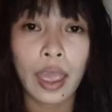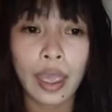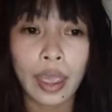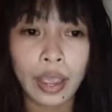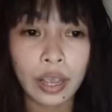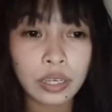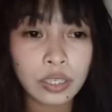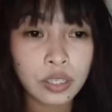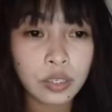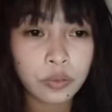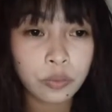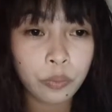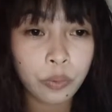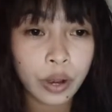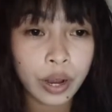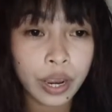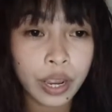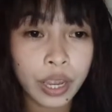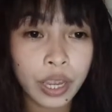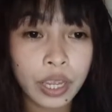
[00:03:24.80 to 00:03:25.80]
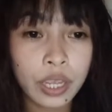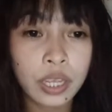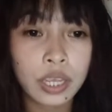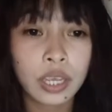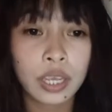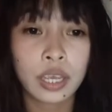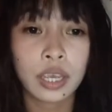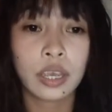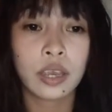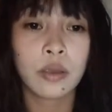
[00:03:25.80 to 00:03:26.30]
X-ray
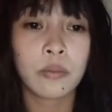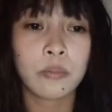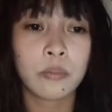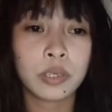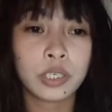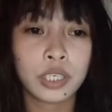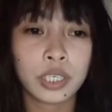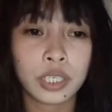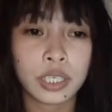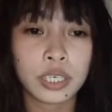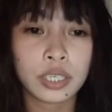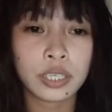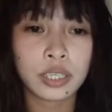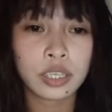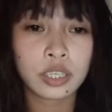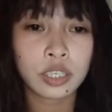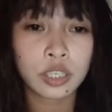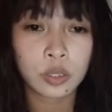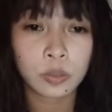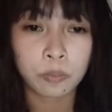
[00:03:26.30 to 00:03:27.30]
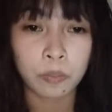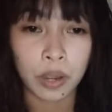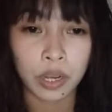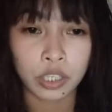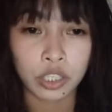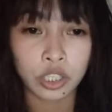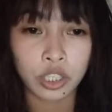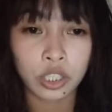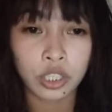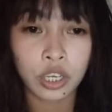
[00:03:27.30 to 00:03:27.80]
machine
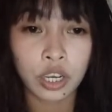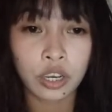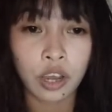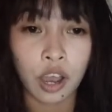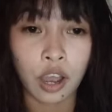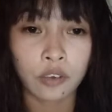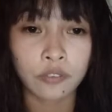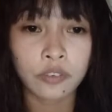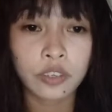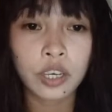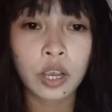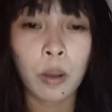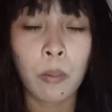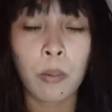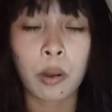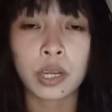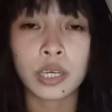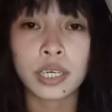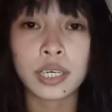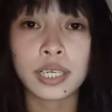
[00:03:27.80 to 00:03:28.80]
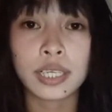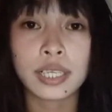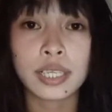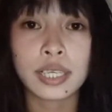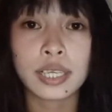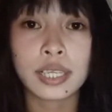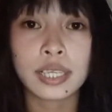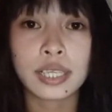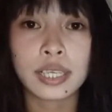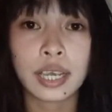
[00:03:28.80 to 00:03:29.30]
inspection of the commodities
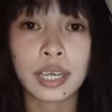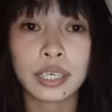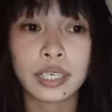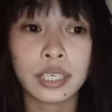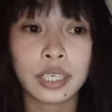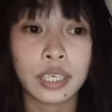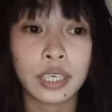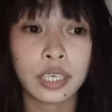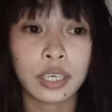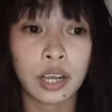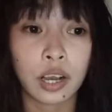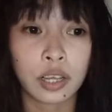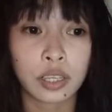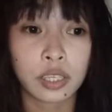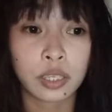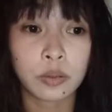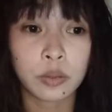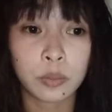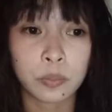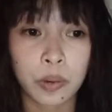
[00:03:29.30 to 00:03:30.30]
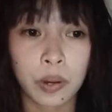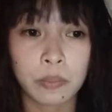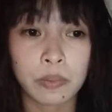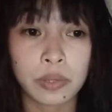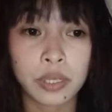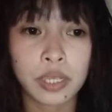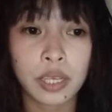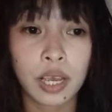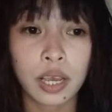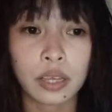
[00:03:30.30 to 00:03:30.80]
inside the customs
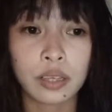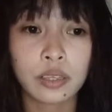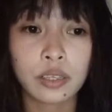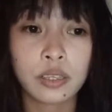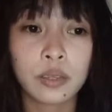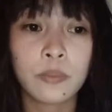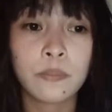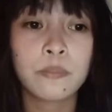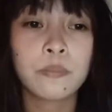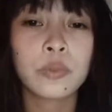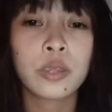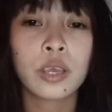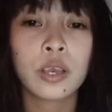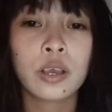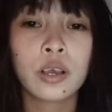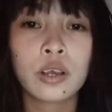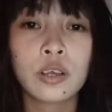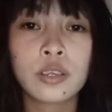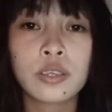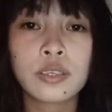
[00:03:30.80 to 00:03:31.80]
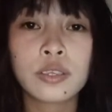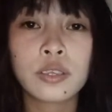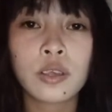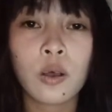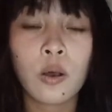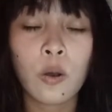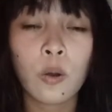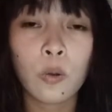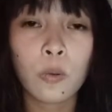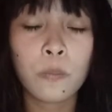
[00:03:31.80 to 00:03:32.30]
premises.
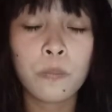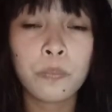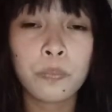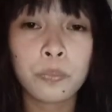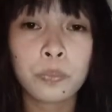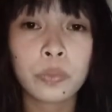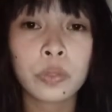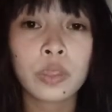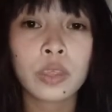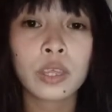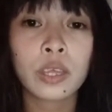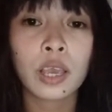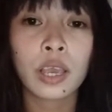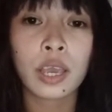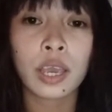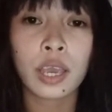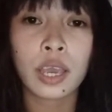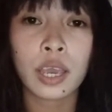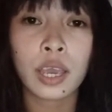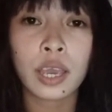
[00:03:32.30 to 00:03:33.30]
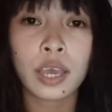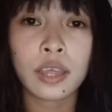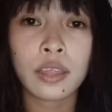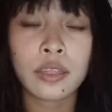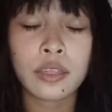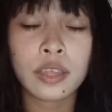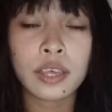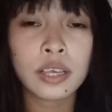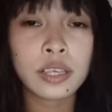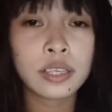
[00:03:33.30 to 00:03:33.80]
So
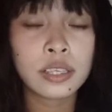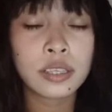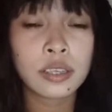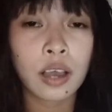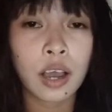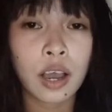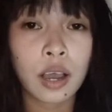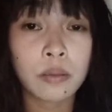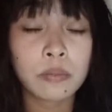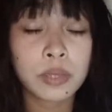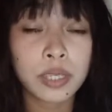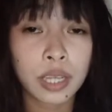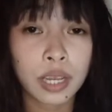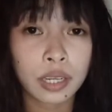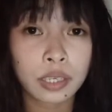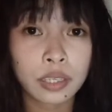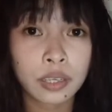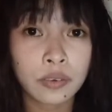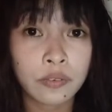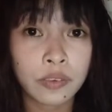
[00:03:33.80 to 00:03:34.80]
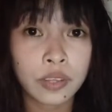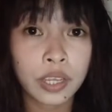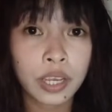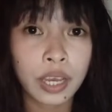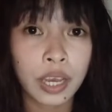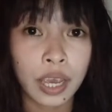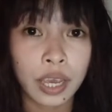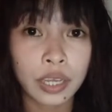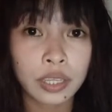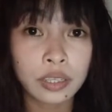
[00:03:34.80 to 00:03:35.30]
in this selectivity
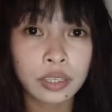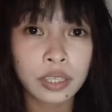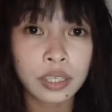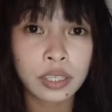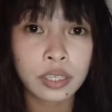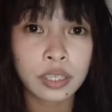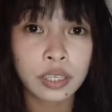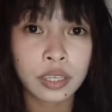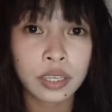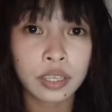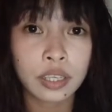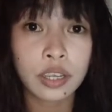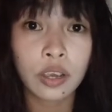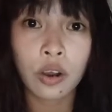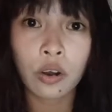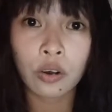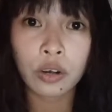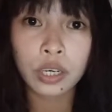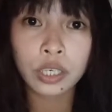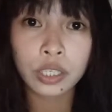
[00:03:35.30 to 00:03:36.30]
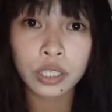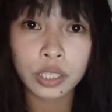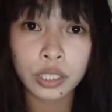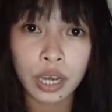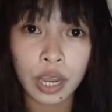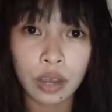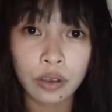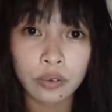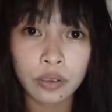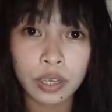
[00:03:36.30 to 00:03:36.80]
lanes, the orange
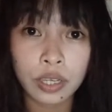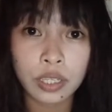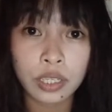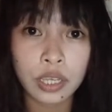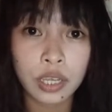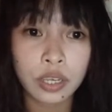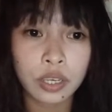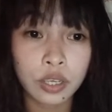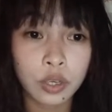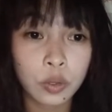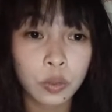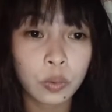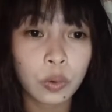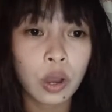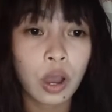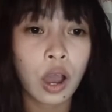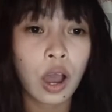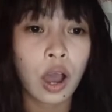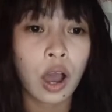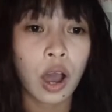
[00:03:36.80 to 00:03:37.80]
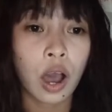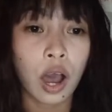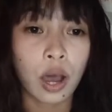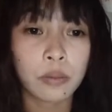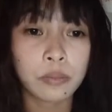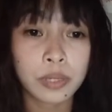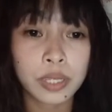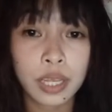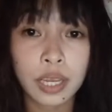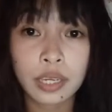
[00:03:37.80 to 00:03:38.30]
now is the new
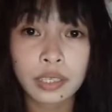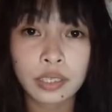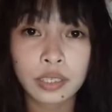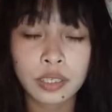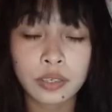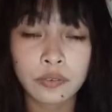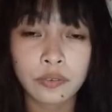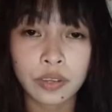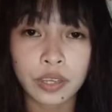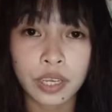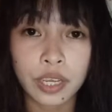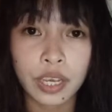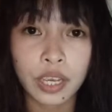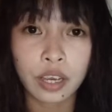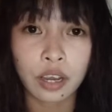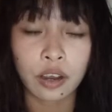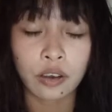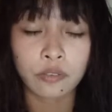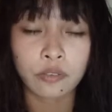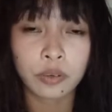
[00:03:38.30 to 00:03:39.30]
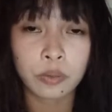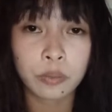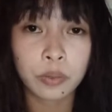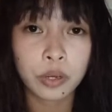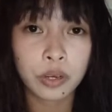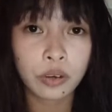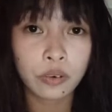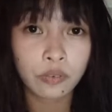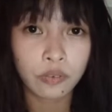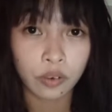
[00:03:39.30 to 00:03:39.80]
selectivity of the
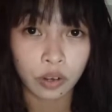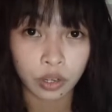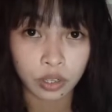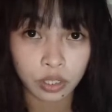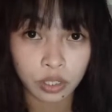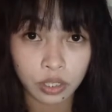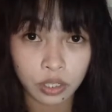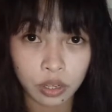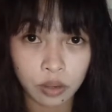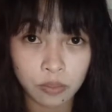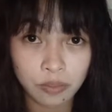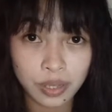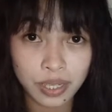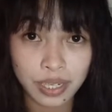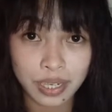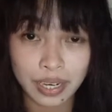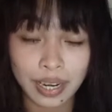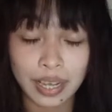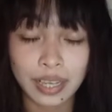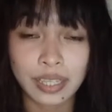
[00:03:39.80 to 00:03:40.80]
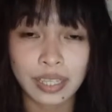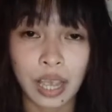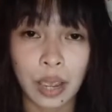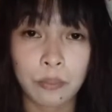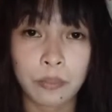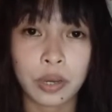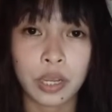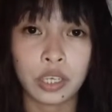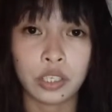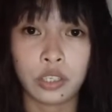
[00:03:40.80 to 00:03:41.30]
Bureau of Customs in the
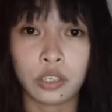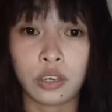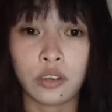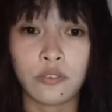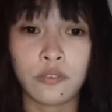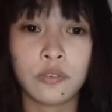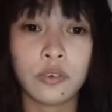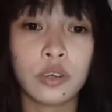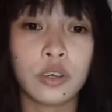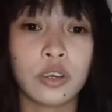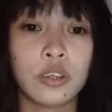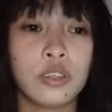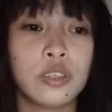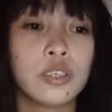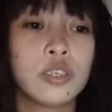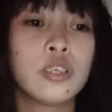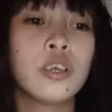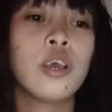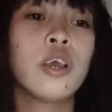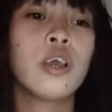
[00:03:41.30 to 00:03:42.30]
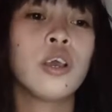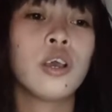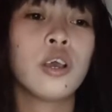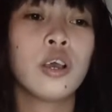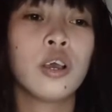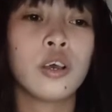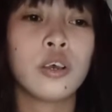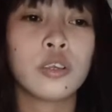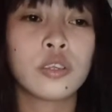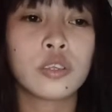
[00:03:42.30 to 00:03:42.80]
examination of goods.
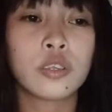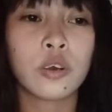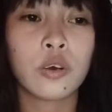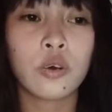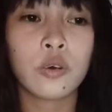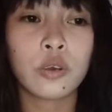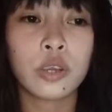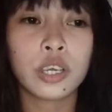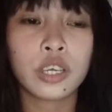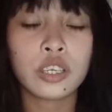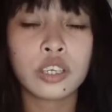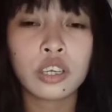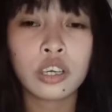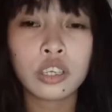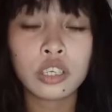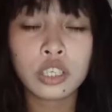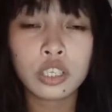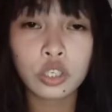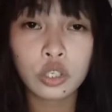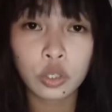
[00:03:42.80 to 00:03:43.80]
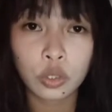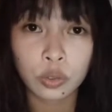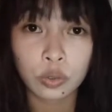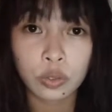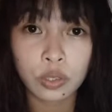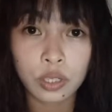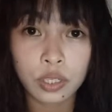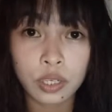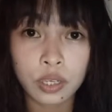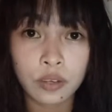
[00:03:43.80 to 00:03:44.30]
So in
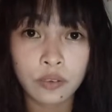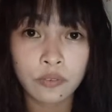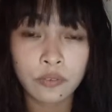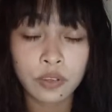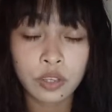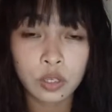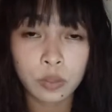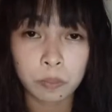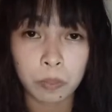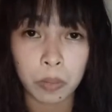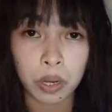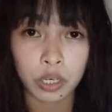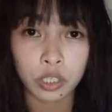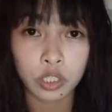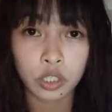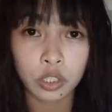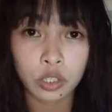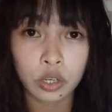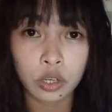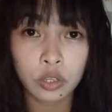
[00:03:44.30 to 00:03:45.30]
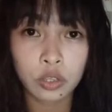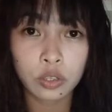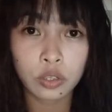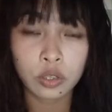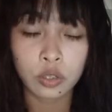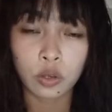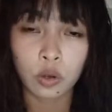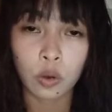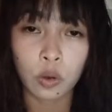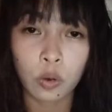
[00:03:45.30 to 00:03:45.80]
non-intrusive inspection,
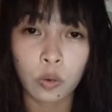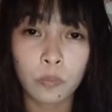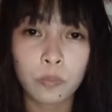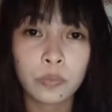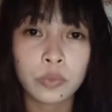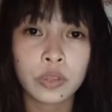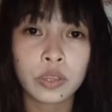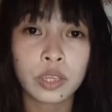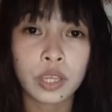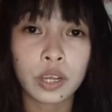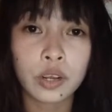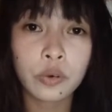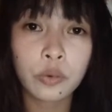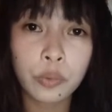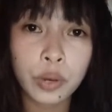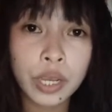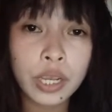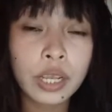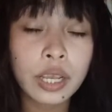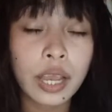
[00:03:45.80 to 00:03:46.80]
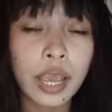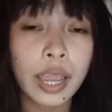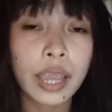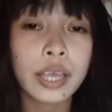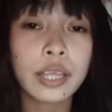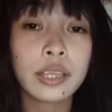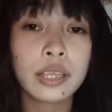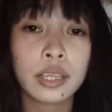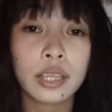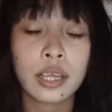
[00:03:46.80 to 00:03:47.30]
so the green
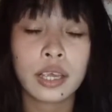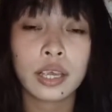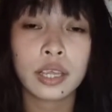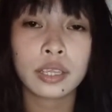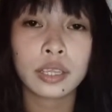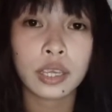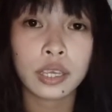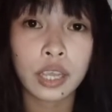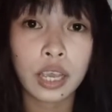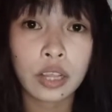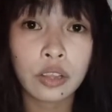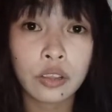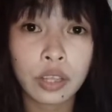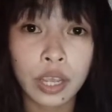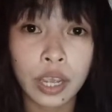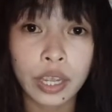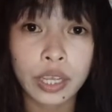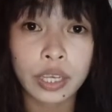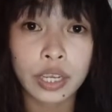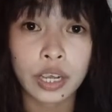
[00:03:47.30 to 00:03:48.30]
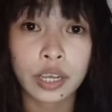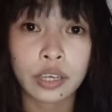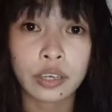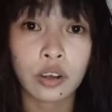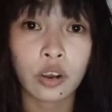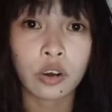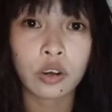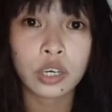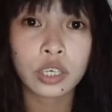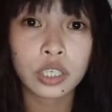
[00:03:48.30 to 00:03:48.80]
lane, the yellow lane, and
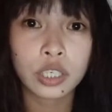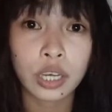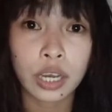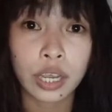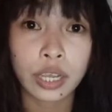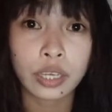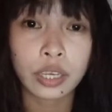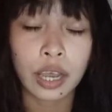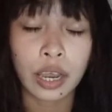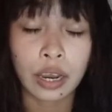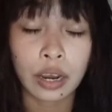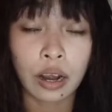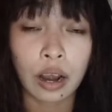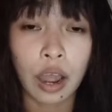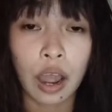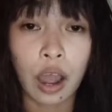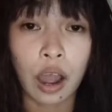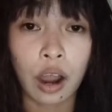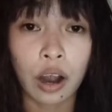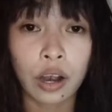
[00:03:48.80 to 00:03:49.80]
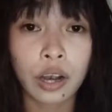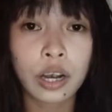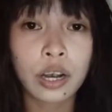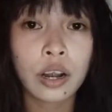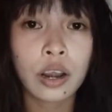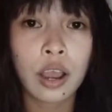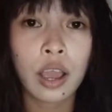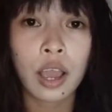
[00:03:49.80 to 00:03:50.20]
the orange lane are